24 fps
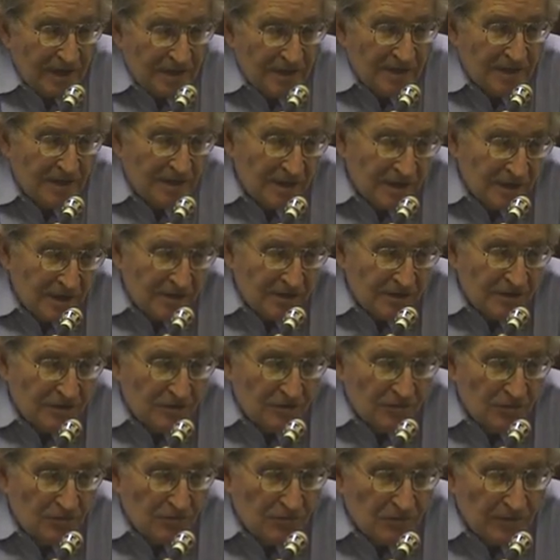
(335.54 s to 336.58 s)
issue
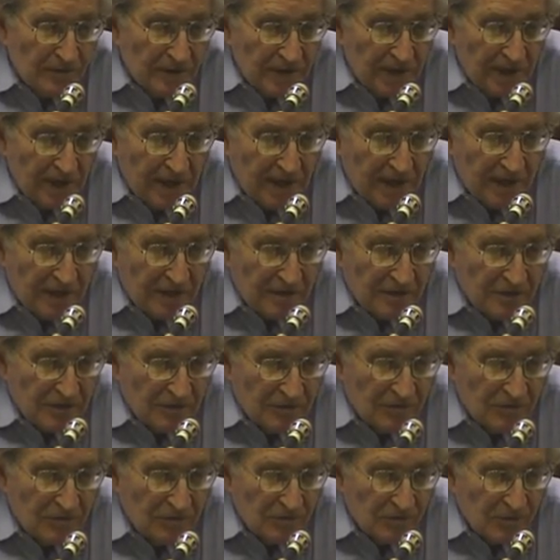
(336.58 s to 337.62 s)
relating
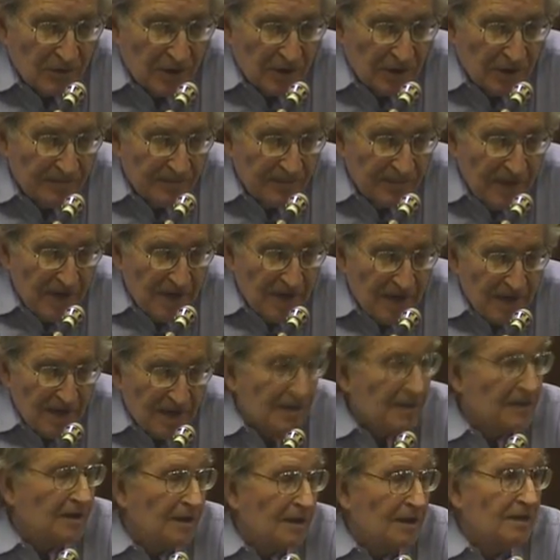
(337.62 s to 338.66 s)
to
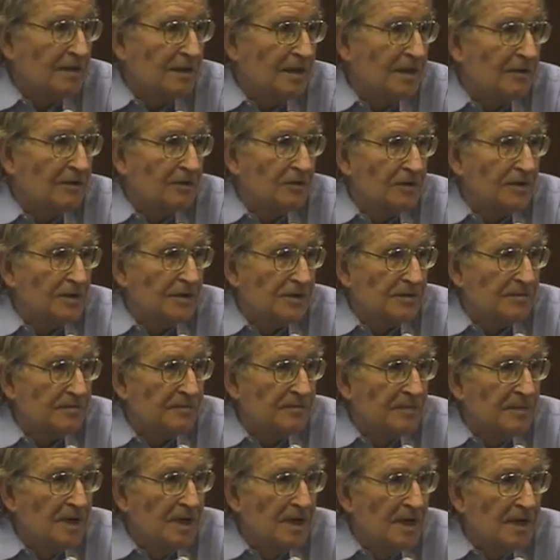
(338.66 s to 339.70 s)
terrorism.
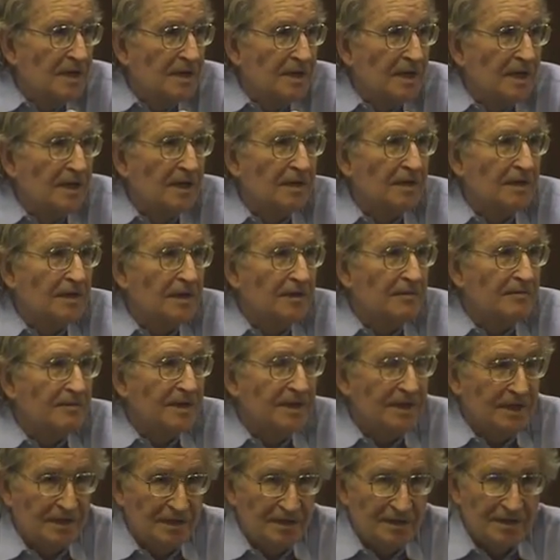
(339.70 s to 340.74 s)
Now, let me
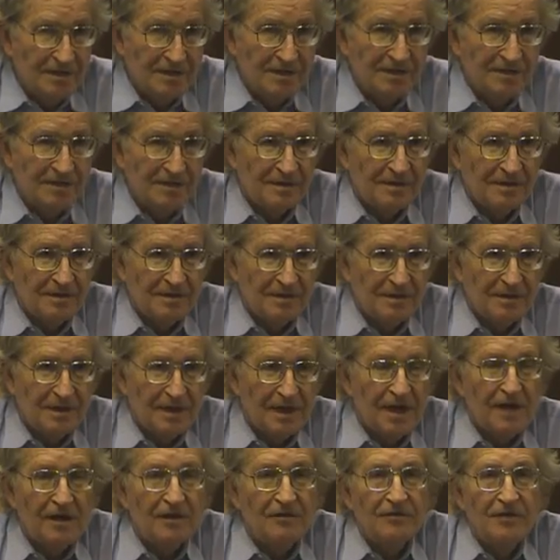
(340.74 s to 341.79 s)

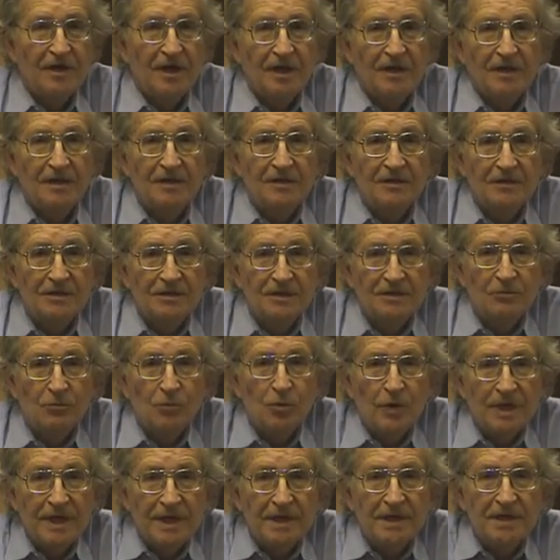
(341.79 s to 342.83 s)
clarify the notion we.
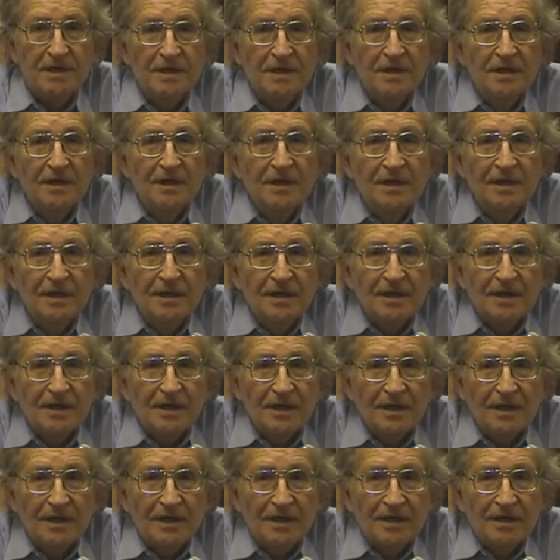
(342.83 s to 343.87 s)

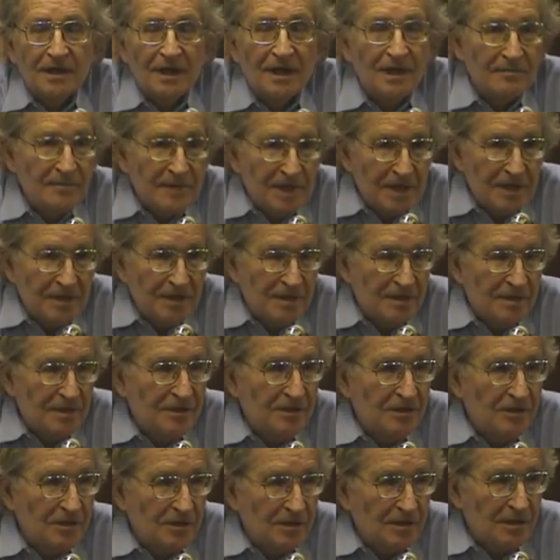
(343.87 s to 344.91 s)
I mean,
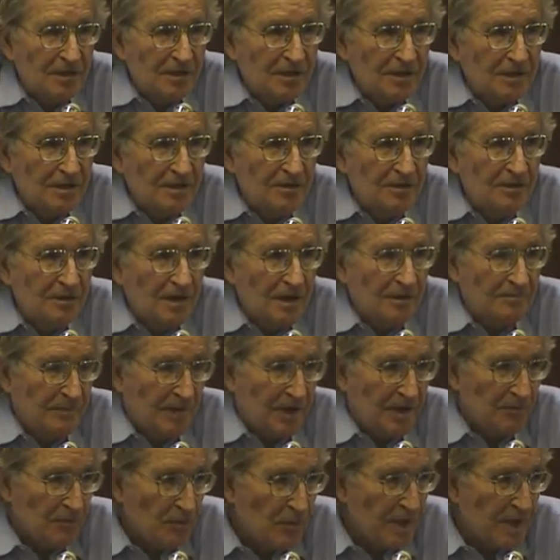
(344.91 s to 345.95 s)
by
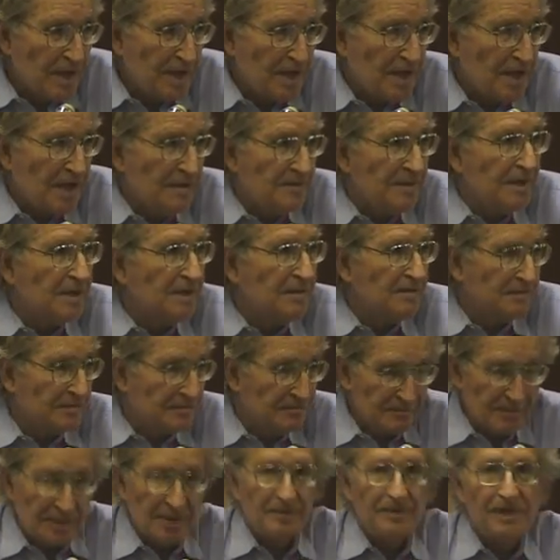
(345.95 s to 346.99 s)
we, I mean people
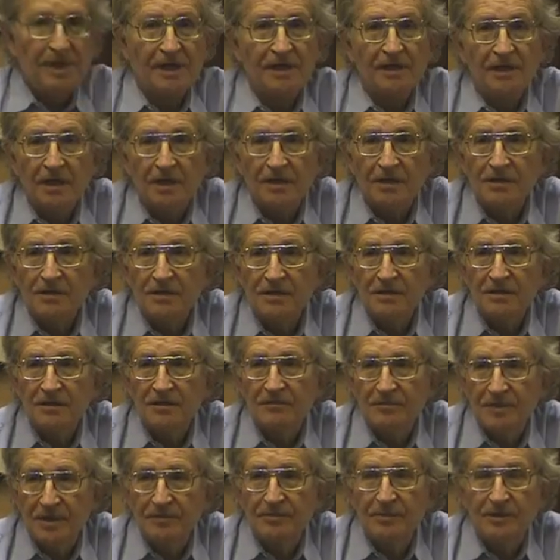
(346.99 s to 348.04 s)
like us,
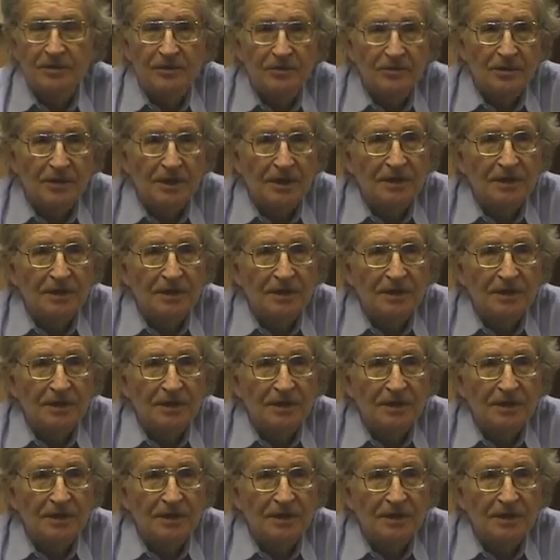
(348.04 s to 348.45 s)
people who